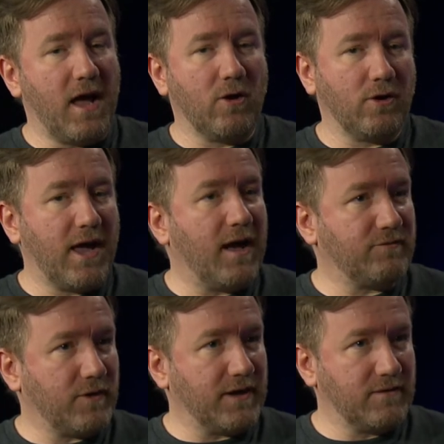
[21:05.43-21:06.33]
hour and a
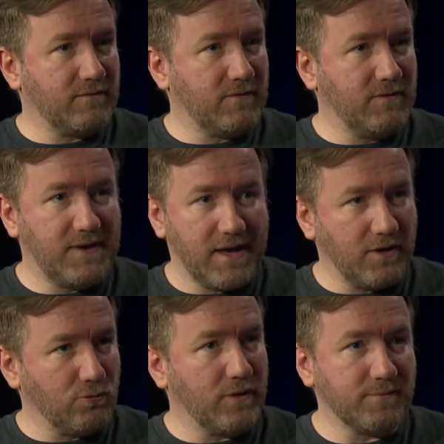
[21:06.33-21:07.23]
half like getting
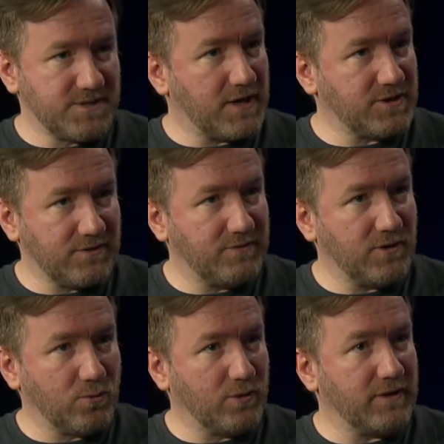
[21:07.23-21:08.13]
a rhythm section to
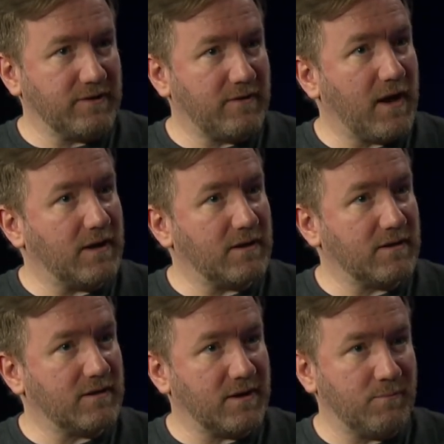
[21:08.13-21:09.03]
feel really tight
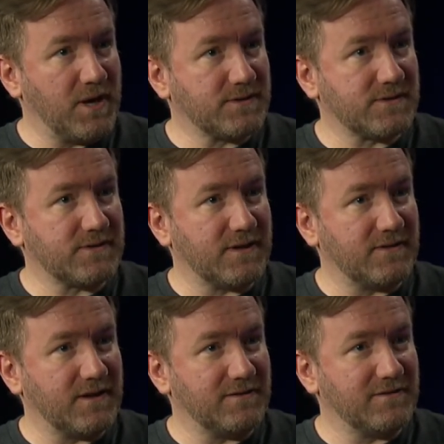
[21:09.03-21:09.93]
in a mix and
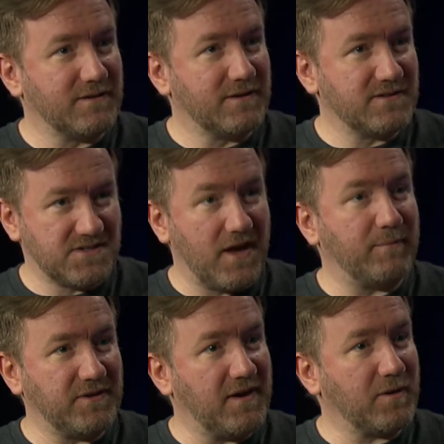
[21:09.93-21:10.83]
then stop
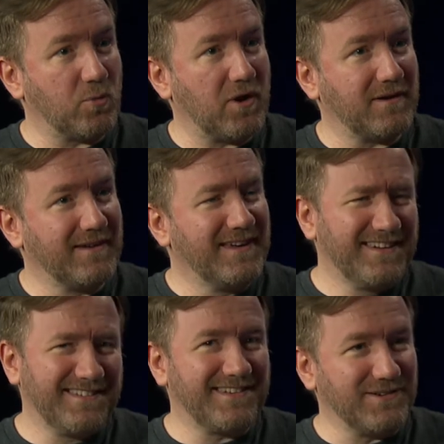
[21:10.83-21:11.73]
and take a break.
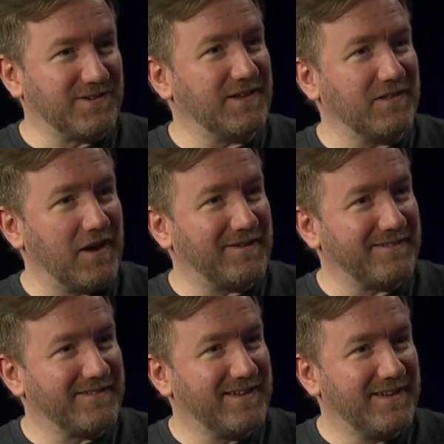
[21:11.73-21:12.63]
And it's usually like
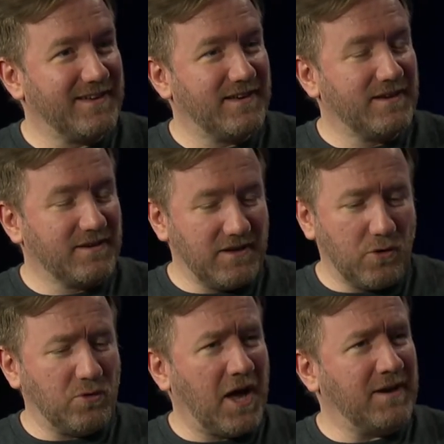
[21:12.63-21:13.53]
you
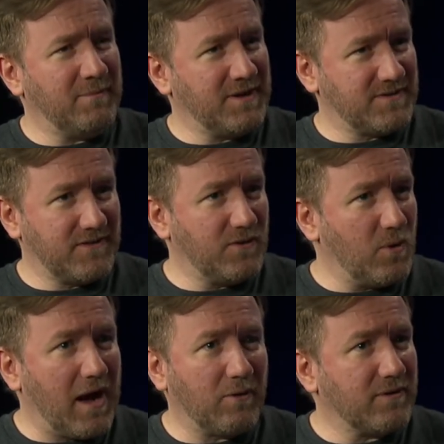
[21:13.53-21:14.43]
know, 90 minutes to two
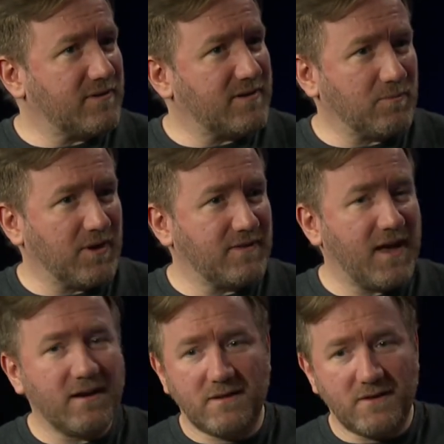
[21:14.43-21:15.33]
hours, something yep. like
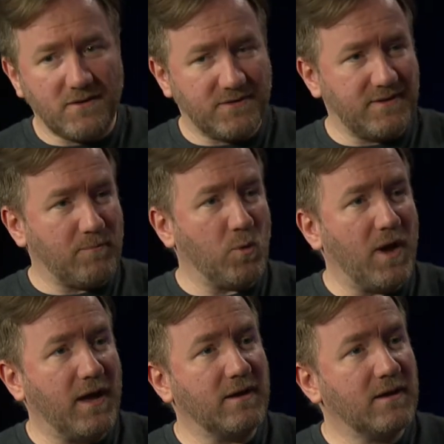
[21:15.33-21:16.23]
that, and then I'll step
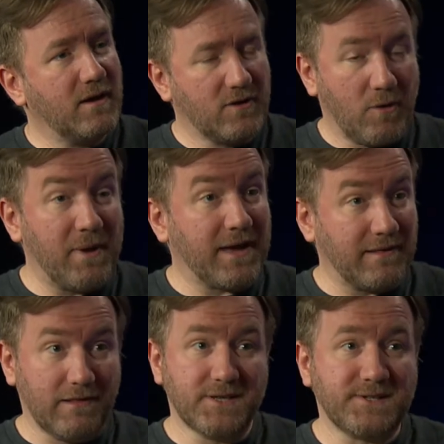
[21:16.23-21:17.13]
away, come back
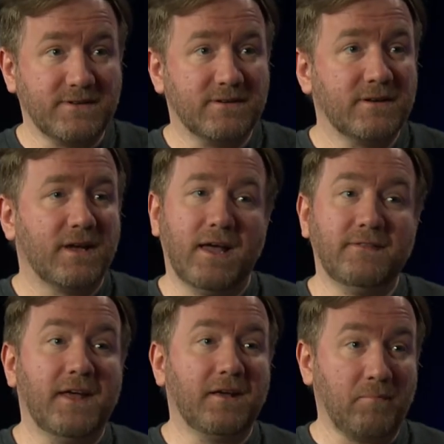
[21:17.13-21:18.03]
and listen,
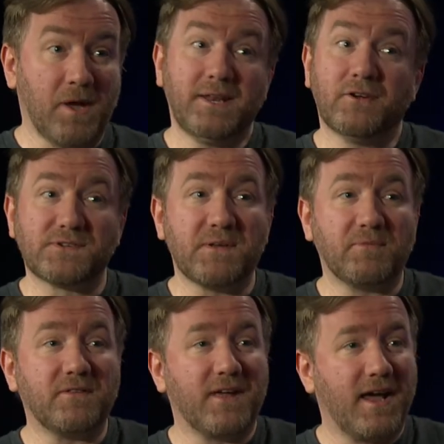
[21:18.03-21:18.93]
and then I might hear
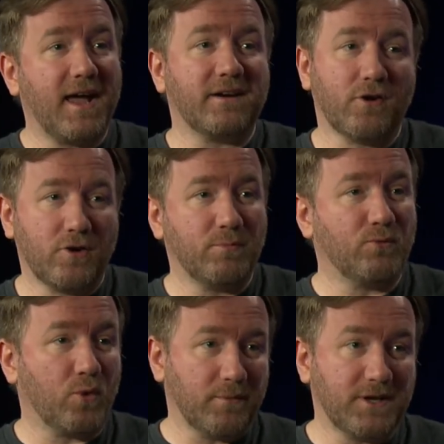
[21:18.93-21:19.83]
something that I hadn't heard
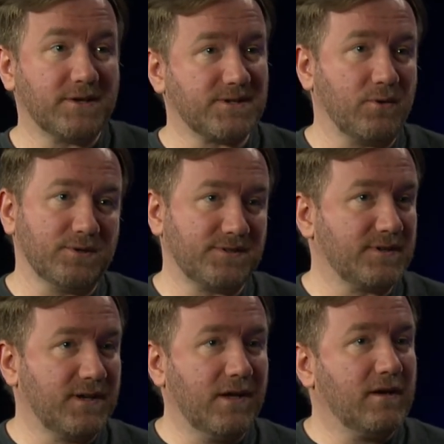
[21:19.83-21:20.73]
before because I was
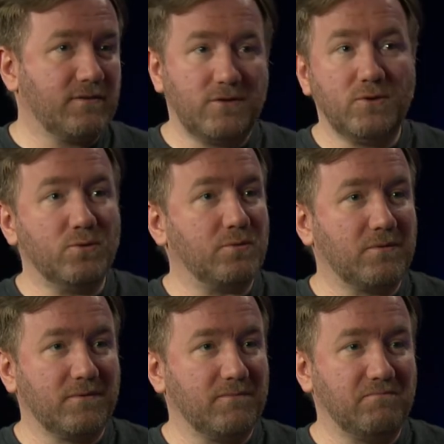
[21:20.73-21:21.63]
too
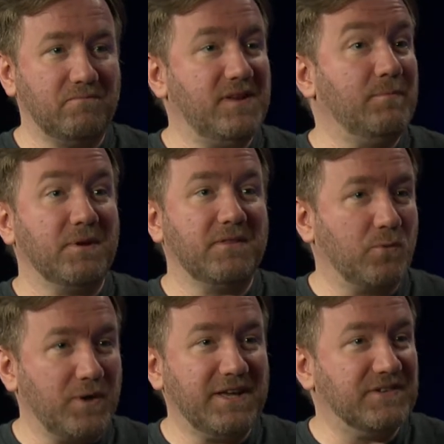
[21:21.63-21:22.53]
deep in the
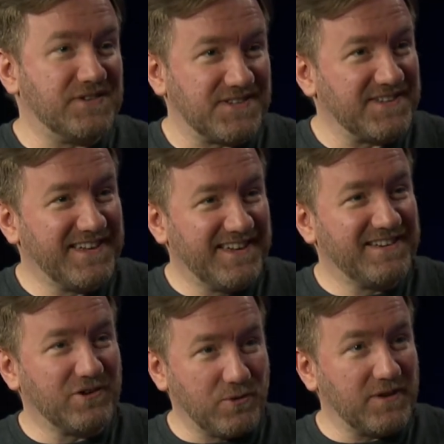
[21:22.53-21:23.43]
weeds right.
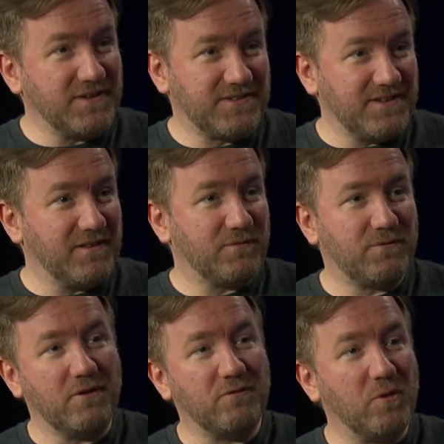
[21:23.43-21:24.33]
to really see the,
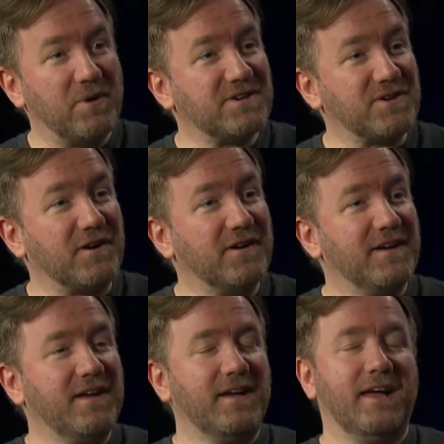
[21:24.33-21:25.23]
the full picture. Right.
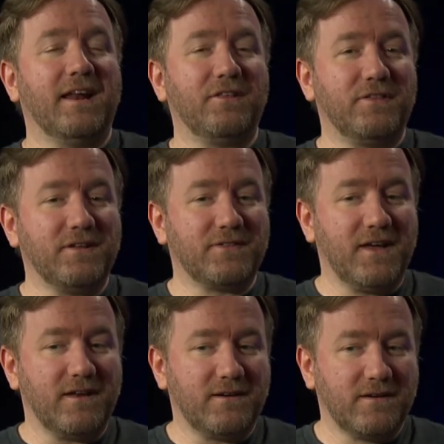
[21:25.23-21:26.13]
And I think
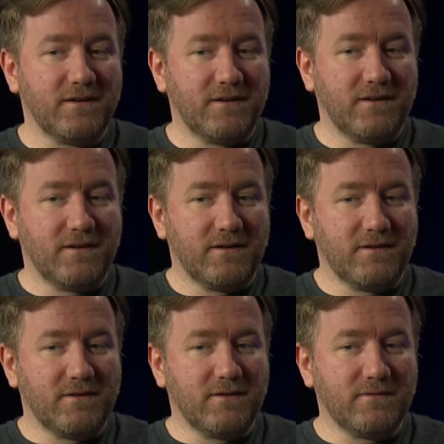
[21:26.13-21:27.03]
that,
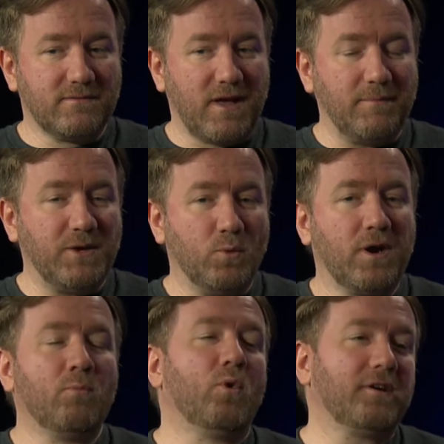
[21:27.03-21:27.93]
I mean, when
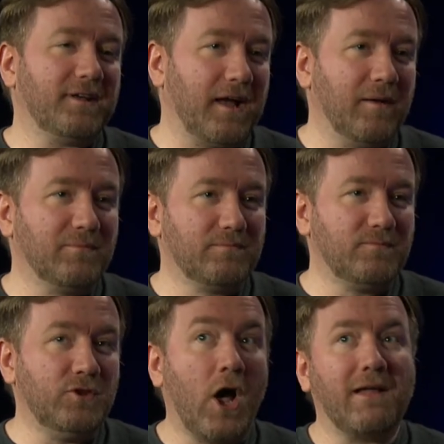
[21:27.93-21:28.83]
I'm working, I'm
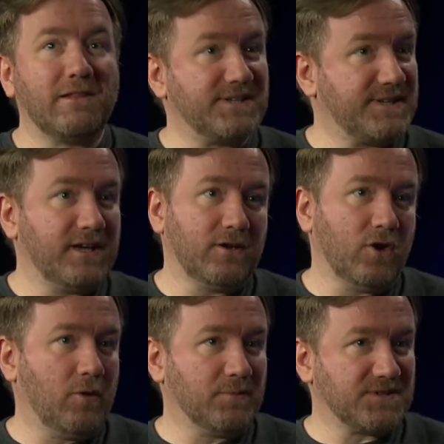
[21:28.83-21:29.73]
not listening
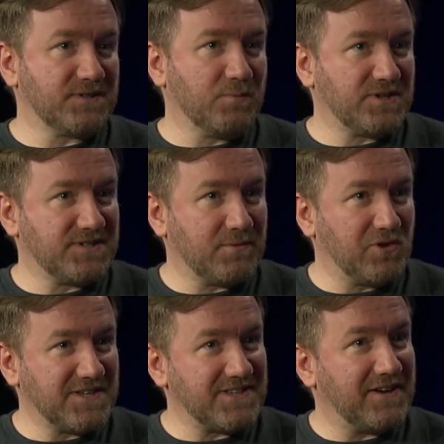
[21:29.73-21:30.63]
almost as much as I'm
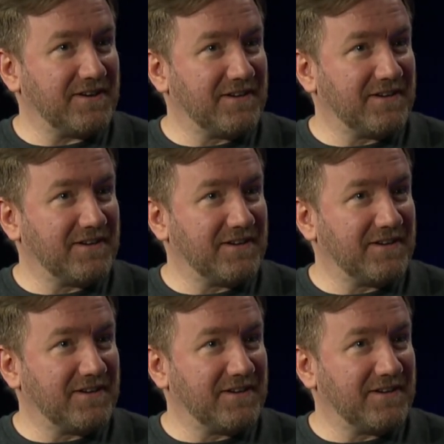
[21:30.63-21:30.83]
listening.